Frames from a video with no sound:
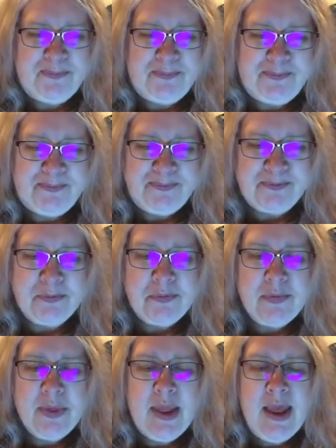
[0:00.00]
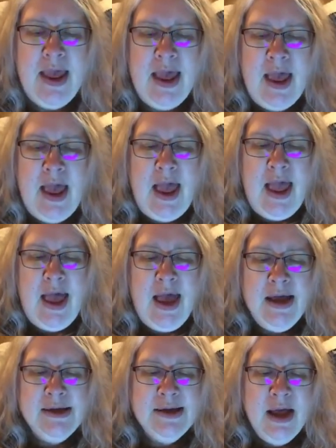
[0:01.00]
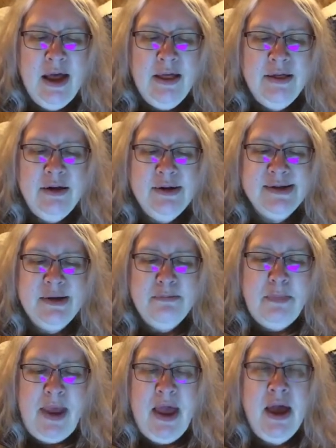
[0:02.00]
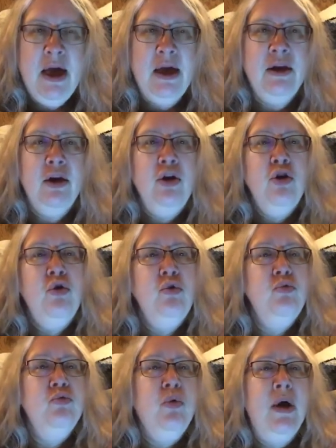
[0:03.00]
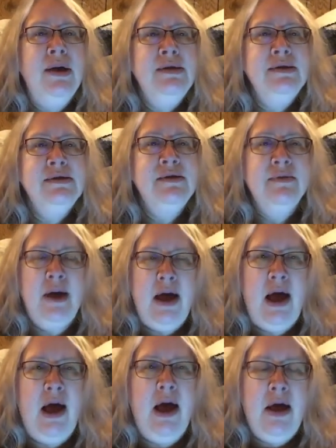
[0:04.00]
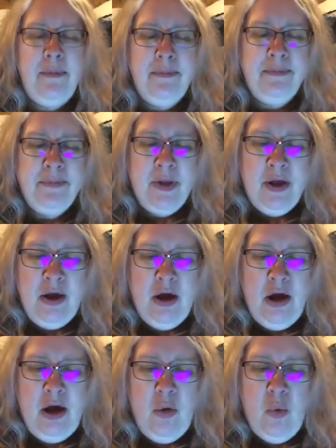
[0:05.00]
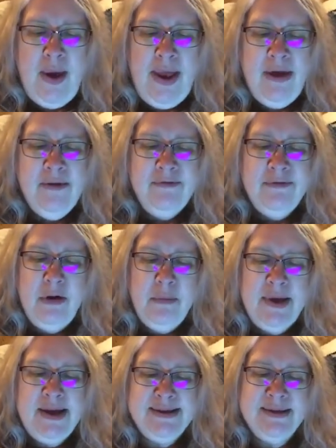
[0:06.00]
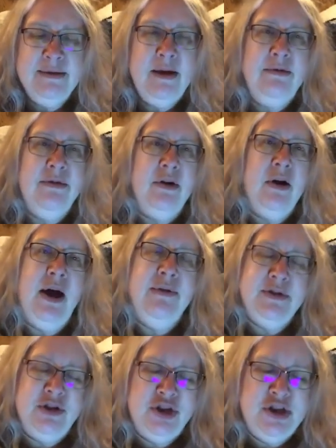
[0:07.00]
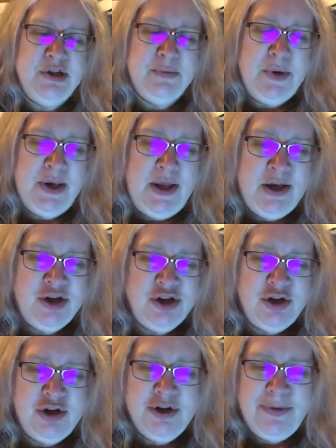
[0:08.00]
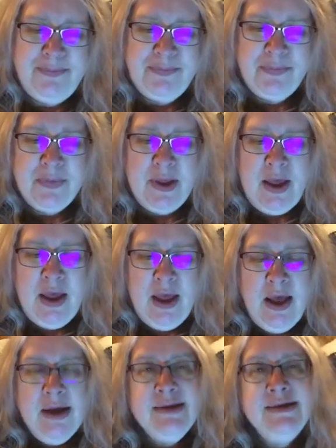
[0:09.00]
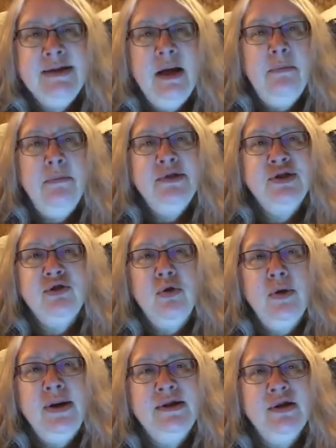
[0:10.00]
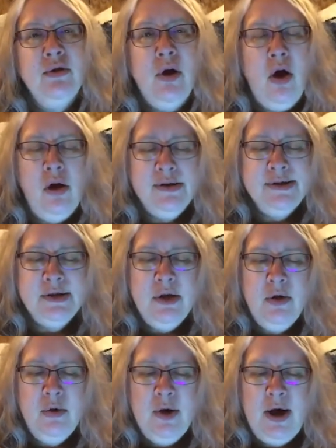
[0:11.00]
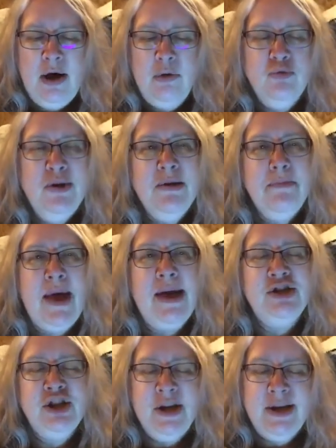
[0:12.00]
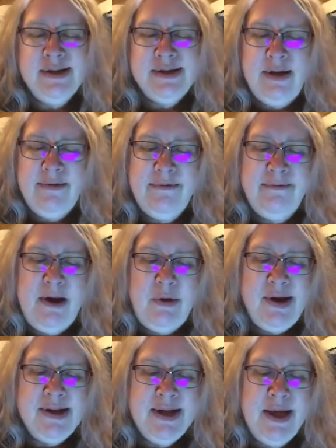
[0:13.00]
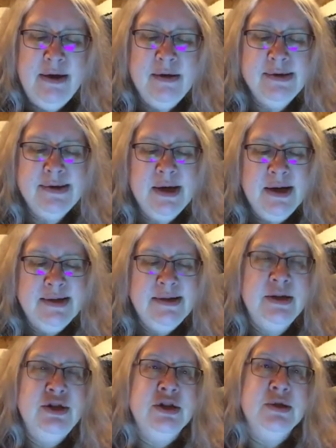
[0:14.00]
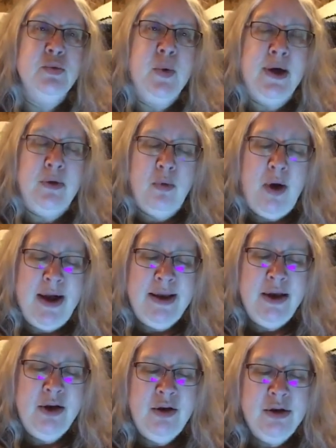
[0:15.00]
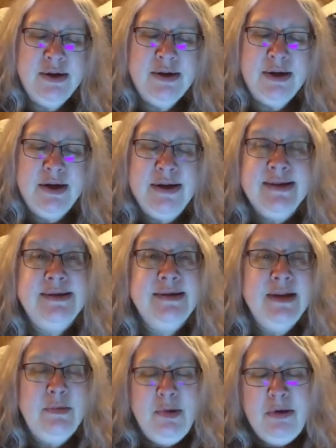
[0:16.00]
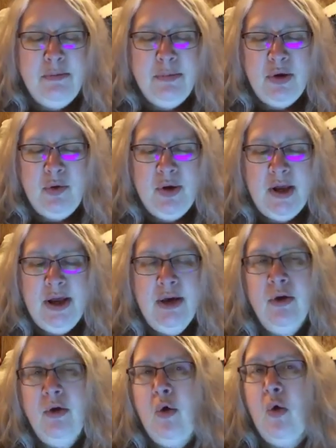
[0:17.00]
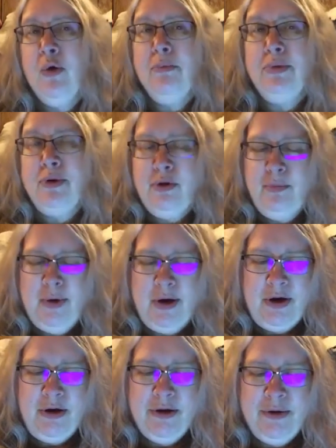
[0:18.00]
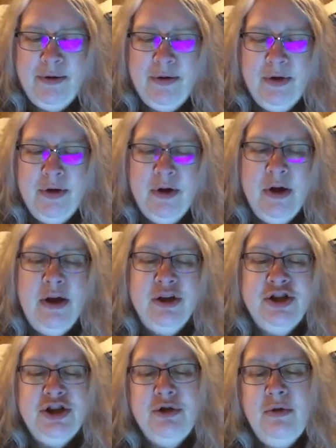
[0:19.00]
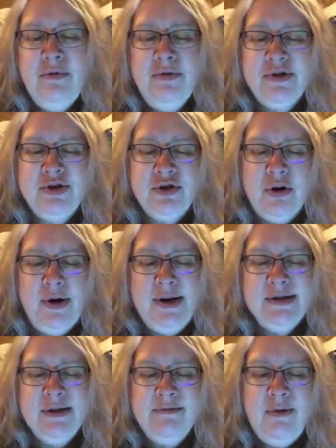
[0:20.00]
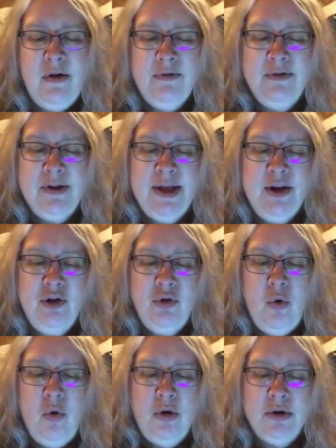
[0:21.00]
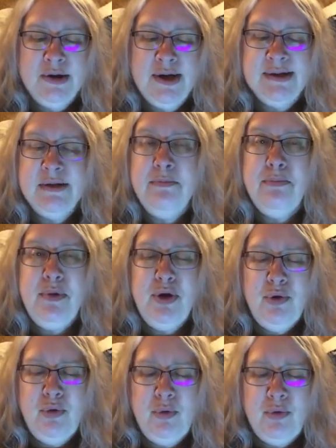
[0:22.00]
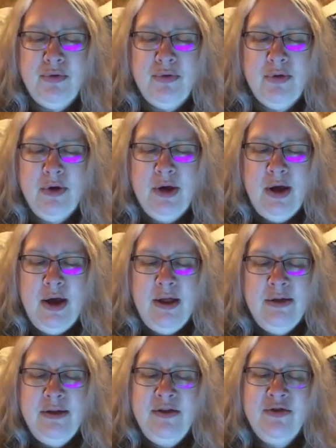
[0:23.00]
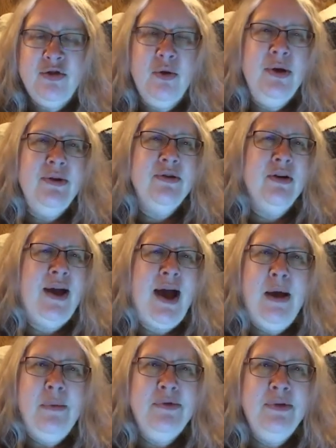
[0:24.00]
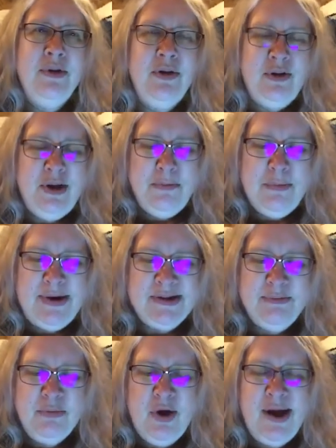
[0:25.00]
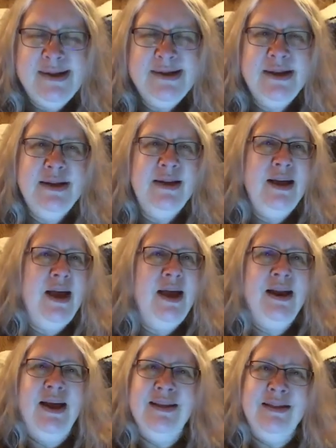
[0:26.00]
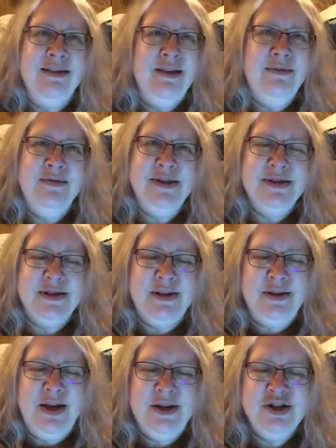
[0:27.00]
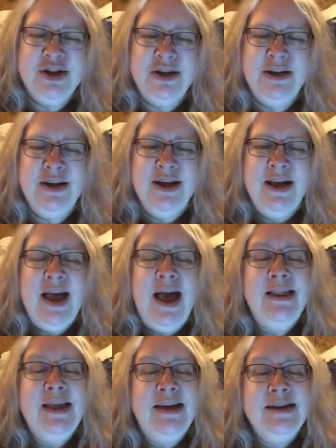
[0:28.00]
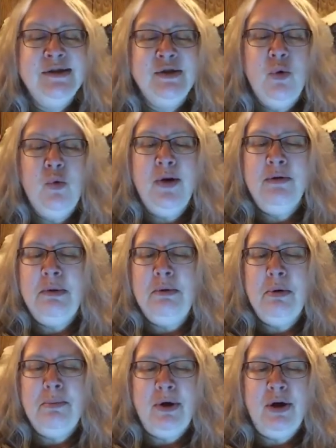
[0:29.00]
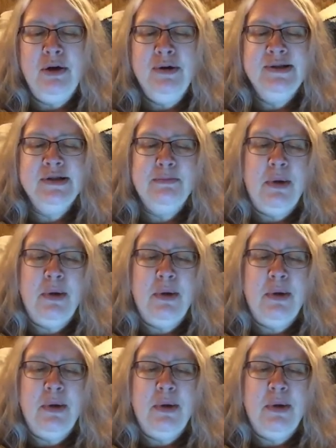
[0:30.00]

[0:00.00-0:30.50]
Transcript: And there is a man who runs um, away from his lover after she's been injured. Some stories are also reimaginings of fairy tales such as Red Riding Hood, Sleeping Beauty, or Bluebeard. Two of the stories involve Glenn Gould as a muse. These stories are absolutely mesmerizing, and I love this collection, and that is When We Were Birds by Maria Mutch.